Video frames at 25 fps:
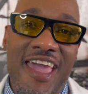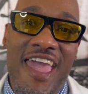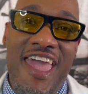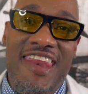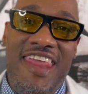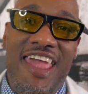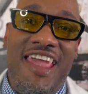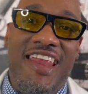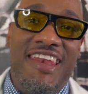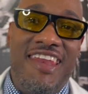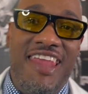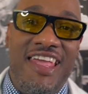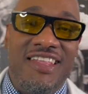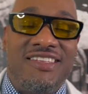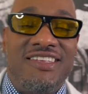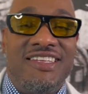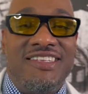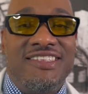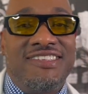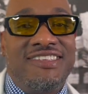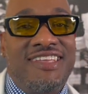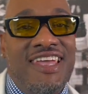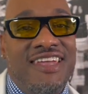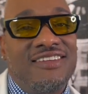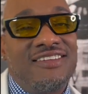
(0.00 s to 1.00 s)
at Atlanta
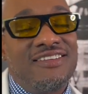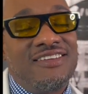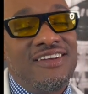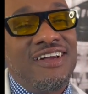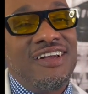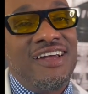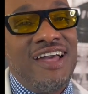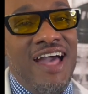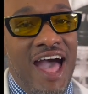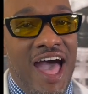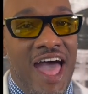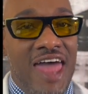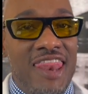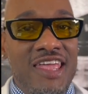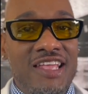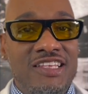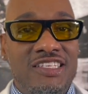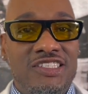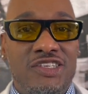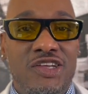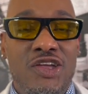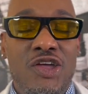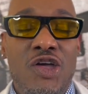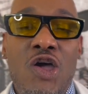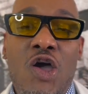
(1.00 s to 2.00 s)
Technical
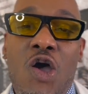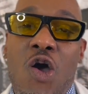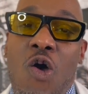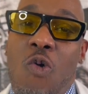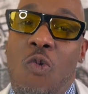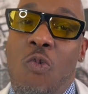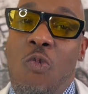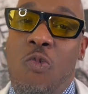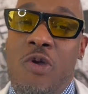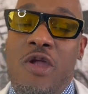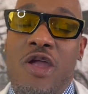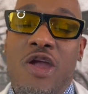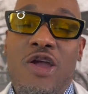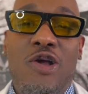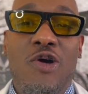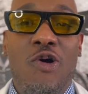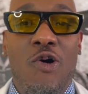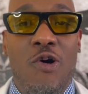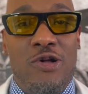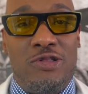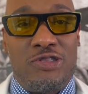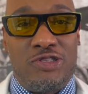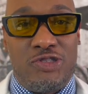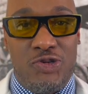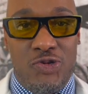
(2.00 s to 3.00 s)
College, we're
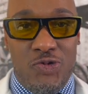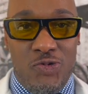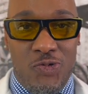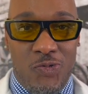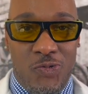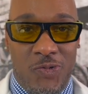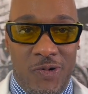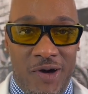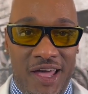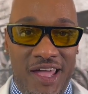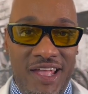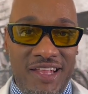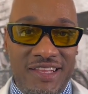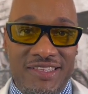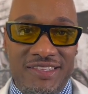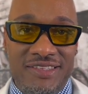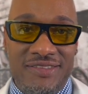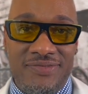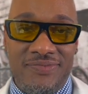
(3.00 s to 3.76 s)
going to what?